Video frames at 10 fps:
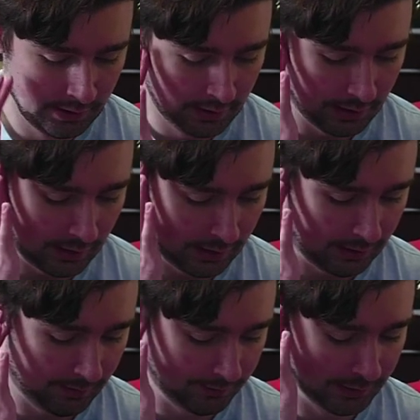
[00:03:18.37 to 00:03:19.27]

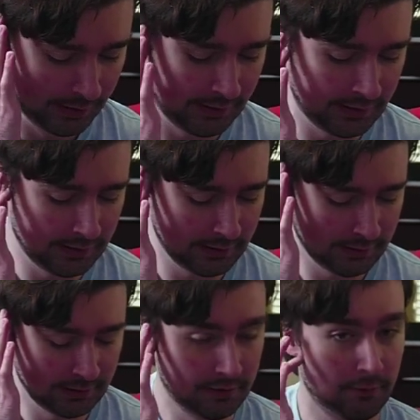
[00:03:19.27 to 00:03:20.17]
Um,
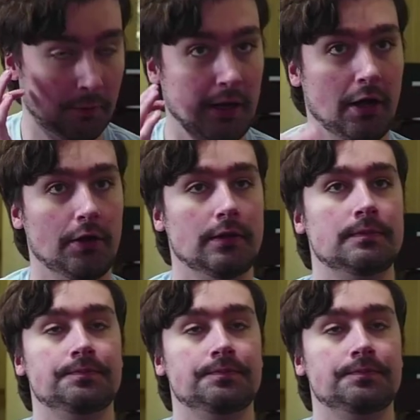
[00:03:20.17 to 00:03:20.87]
well,